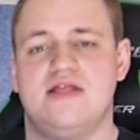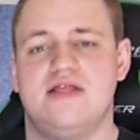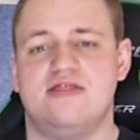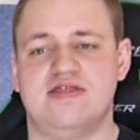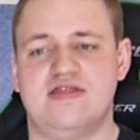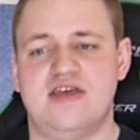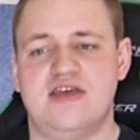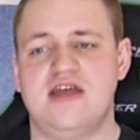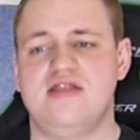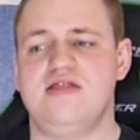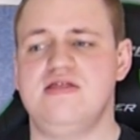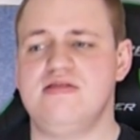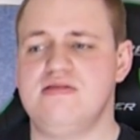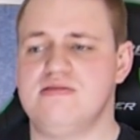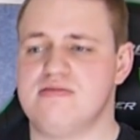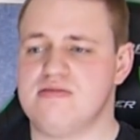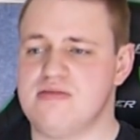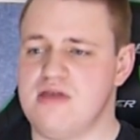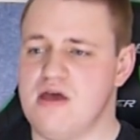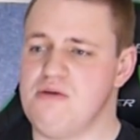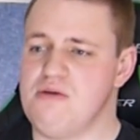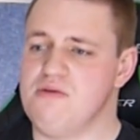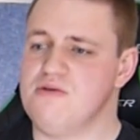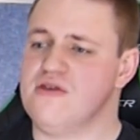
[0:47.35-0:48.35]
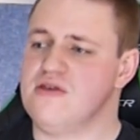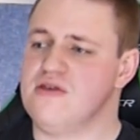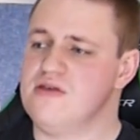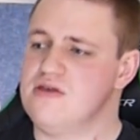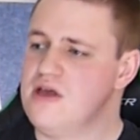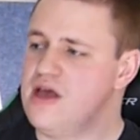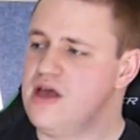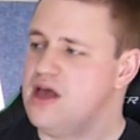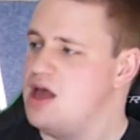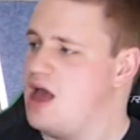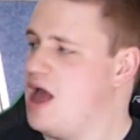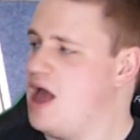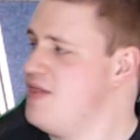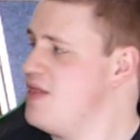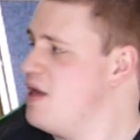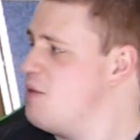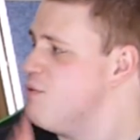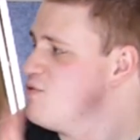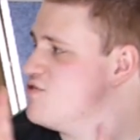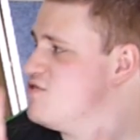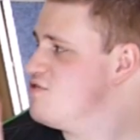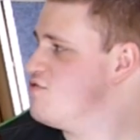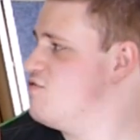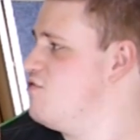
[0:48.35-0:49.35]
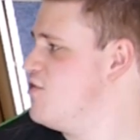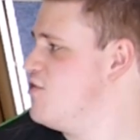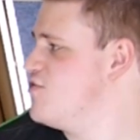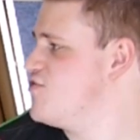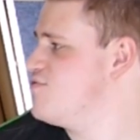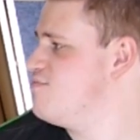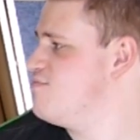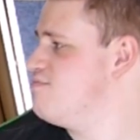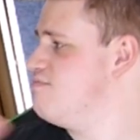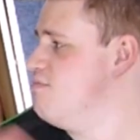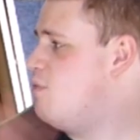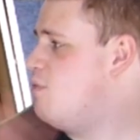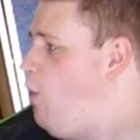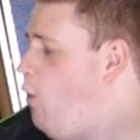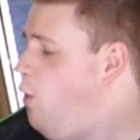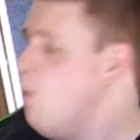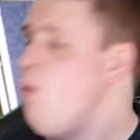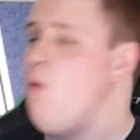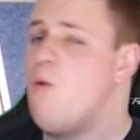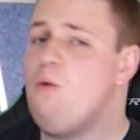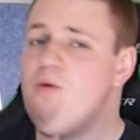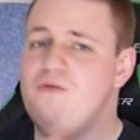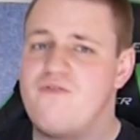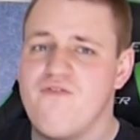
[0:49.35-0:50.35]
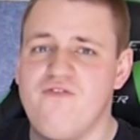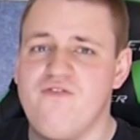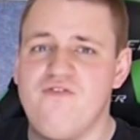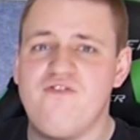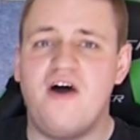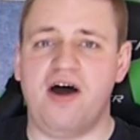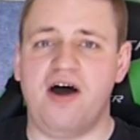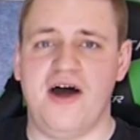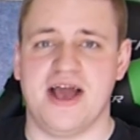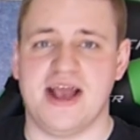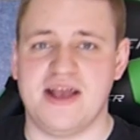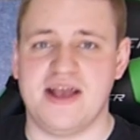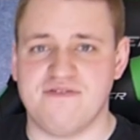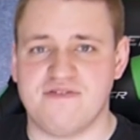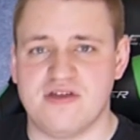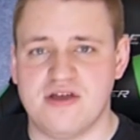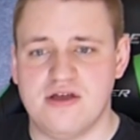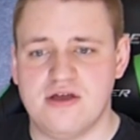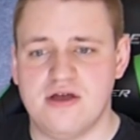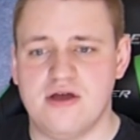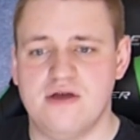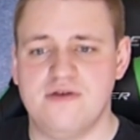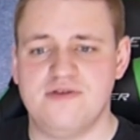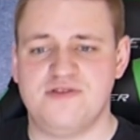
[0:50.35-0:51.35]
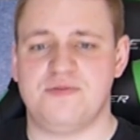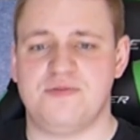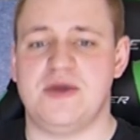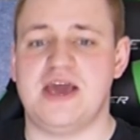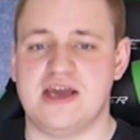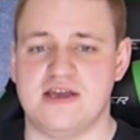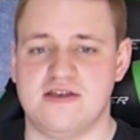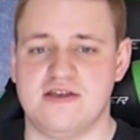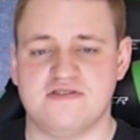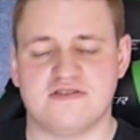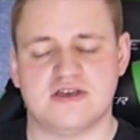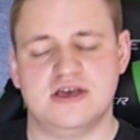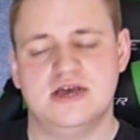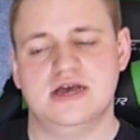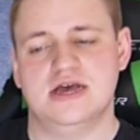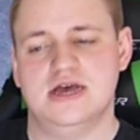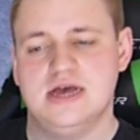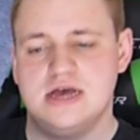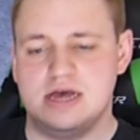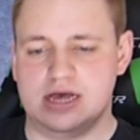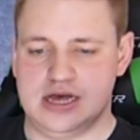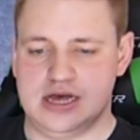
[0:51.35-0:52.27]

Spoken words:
And then that was across all 5 speakers.